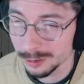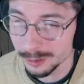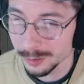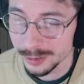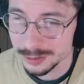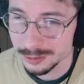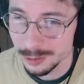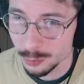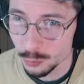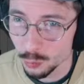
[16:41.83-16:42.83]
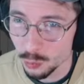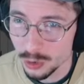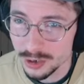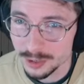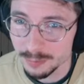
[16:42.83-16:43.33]
That's no
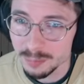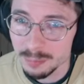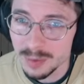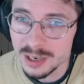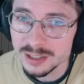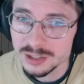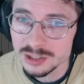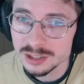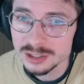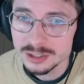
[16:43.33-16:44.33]
word of mine, sir.